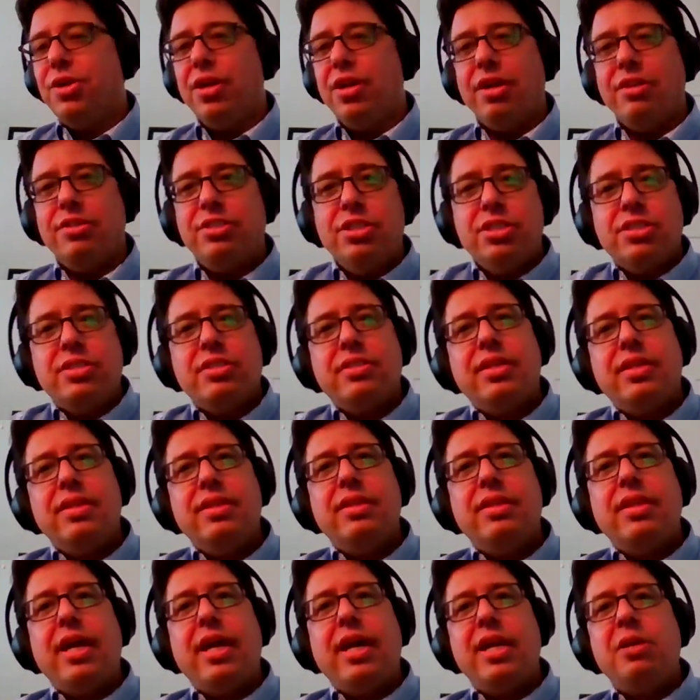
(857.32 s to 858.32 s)
So, you know,
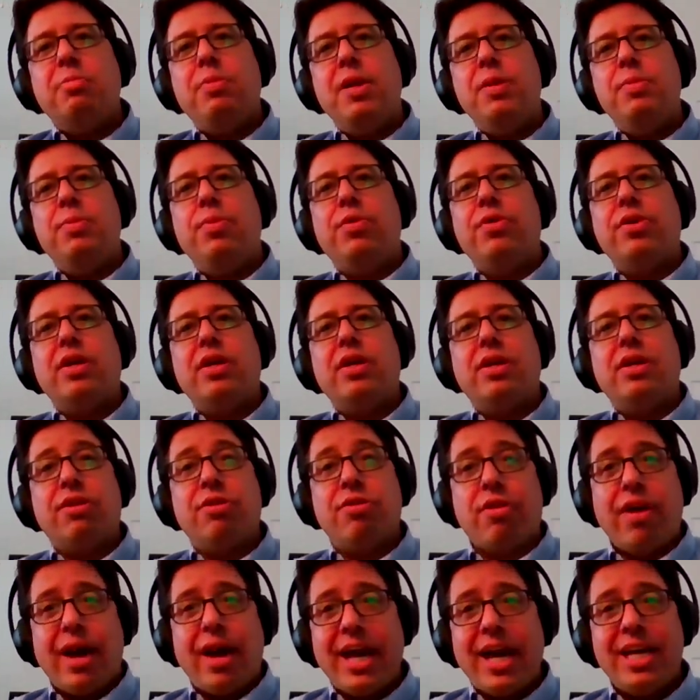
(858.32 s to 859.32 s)
just letting people
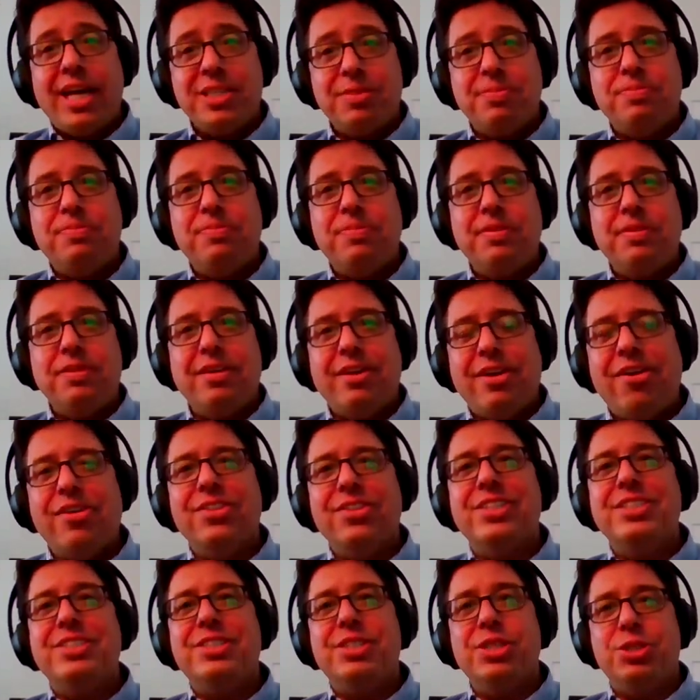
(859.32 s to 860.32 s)
get a grasp
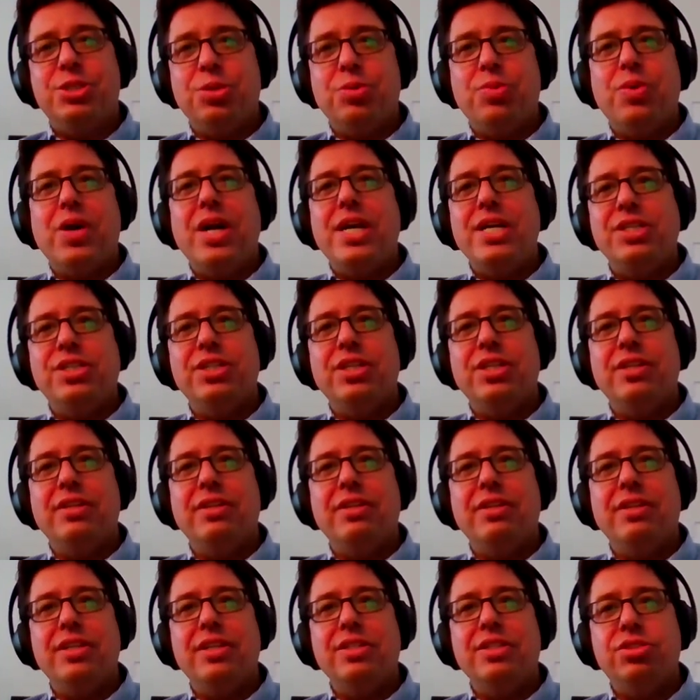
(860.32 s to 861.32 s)
on the
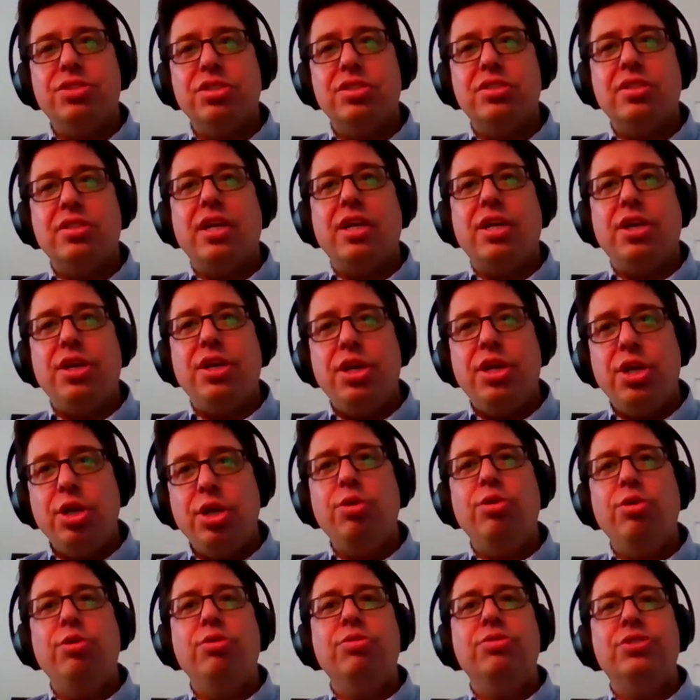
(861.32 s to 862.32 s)
situation is just a
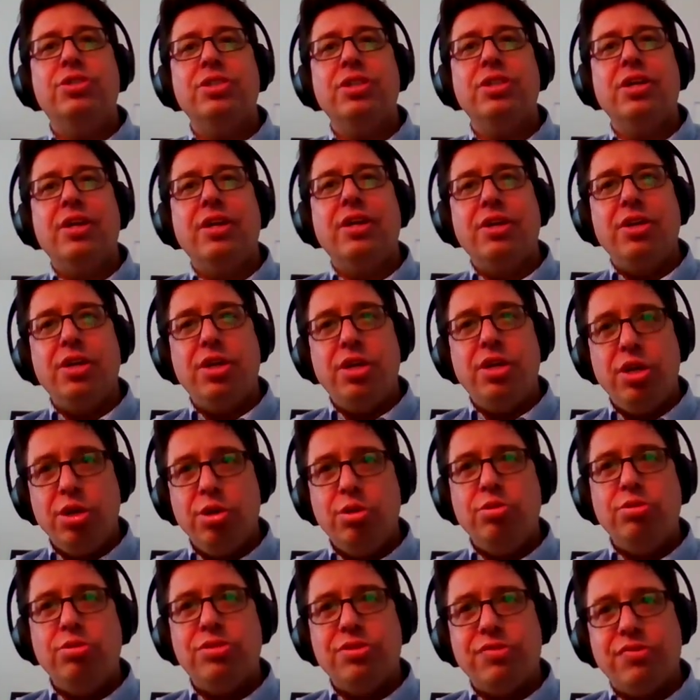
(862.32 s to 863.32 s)
huge,
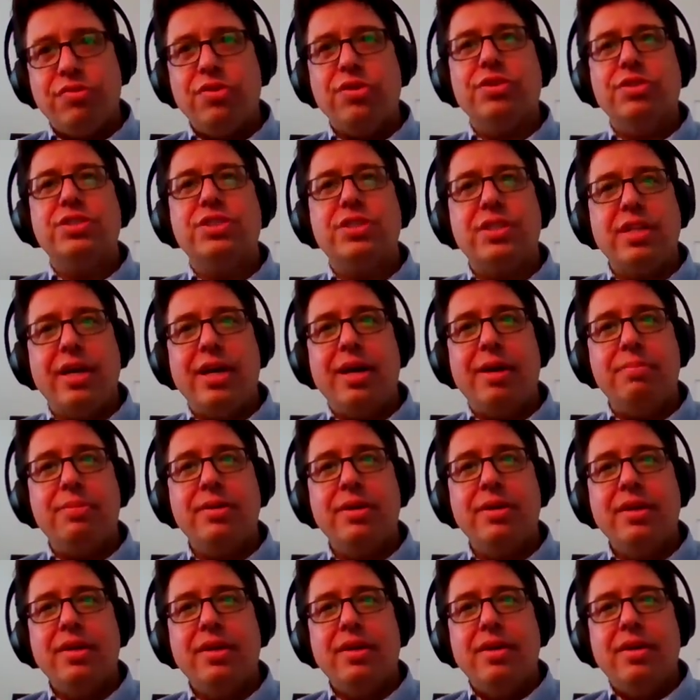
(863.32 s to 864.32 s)
huge first
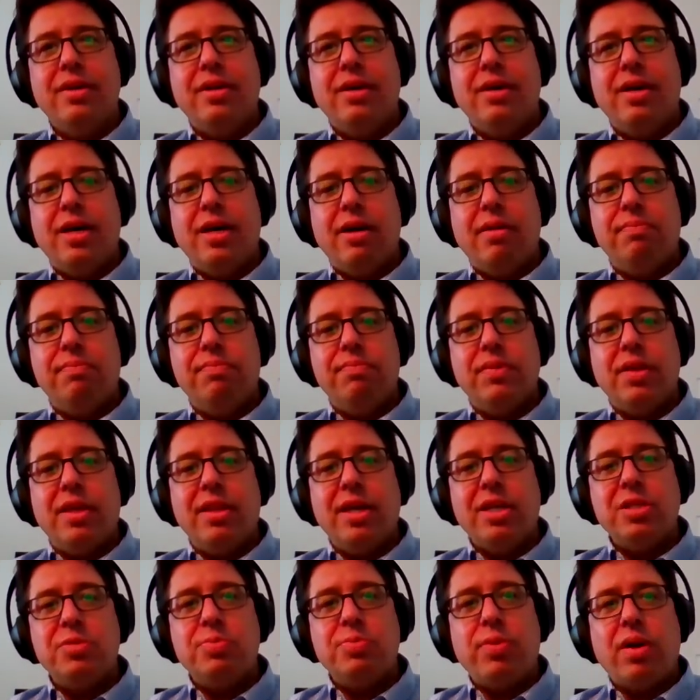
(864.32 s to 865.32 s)
step.
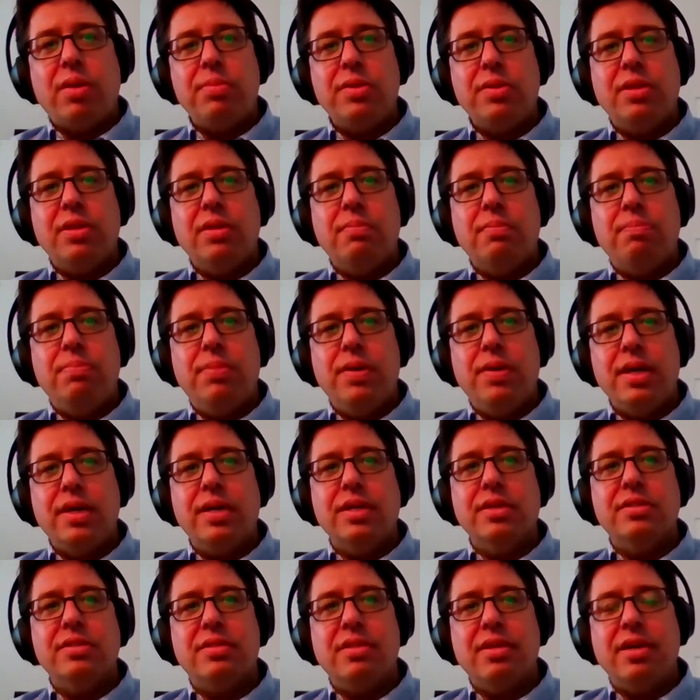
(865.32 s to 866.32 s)
And that's probably the
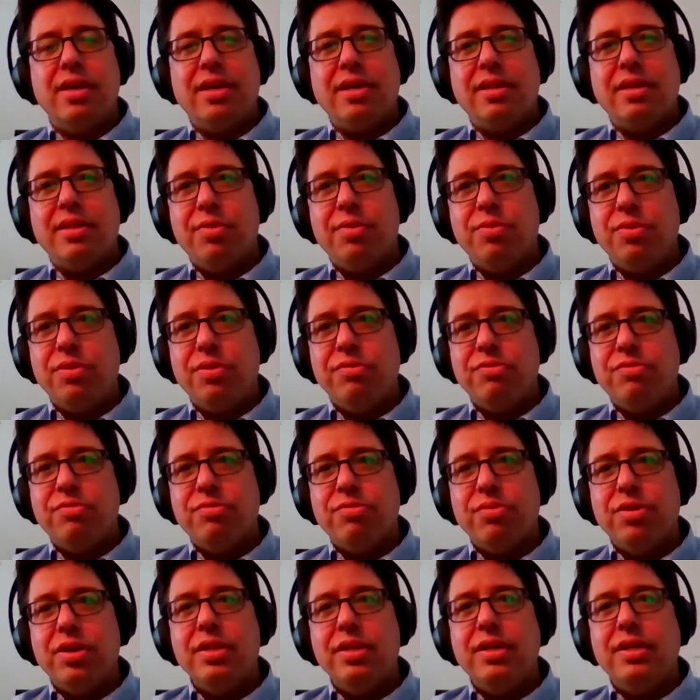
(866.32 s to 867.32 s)
biggest thing that
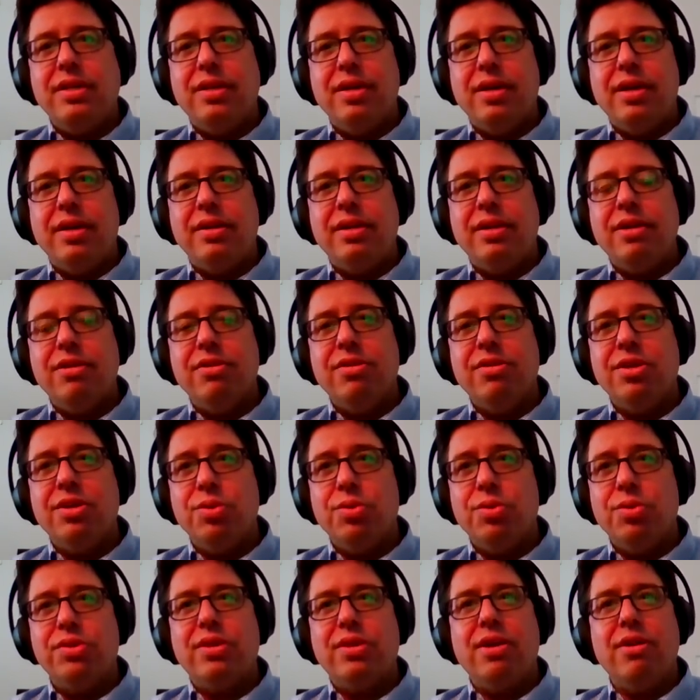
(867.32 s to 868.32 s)
we've really done
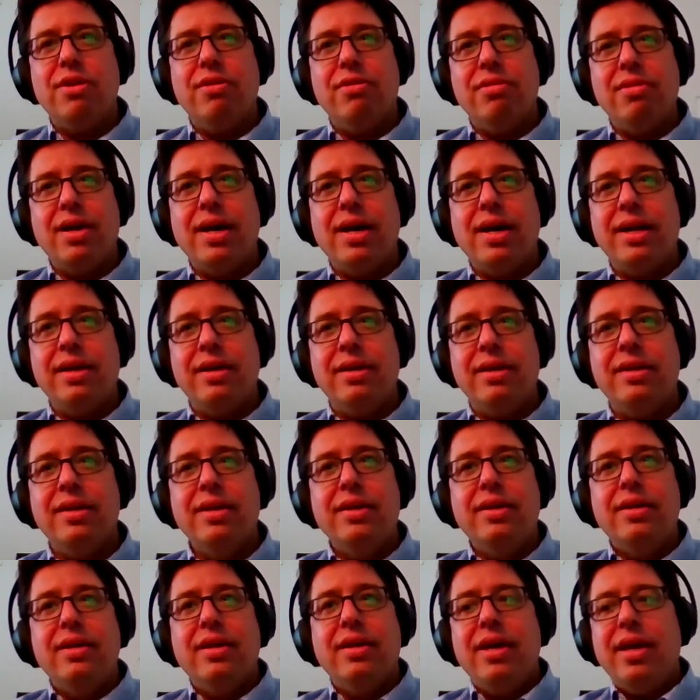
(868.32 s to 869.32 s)
here in North
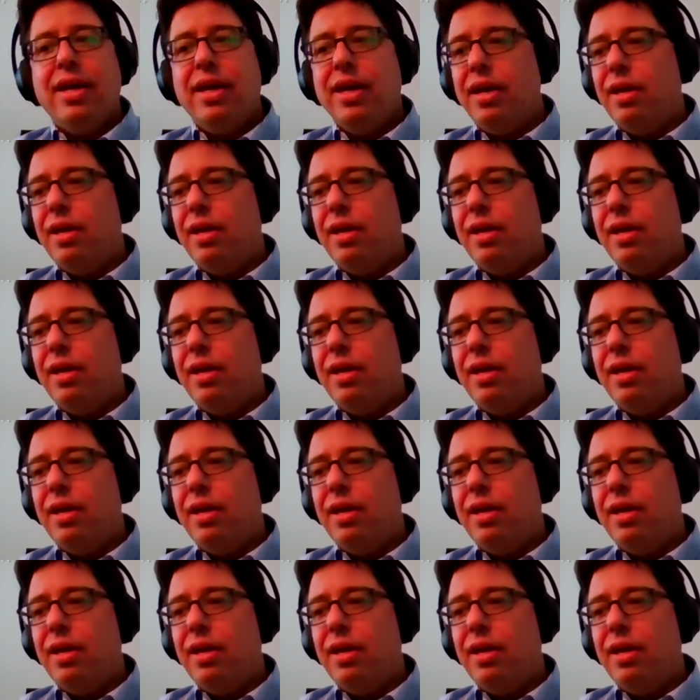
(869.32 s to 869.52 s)
Carolina.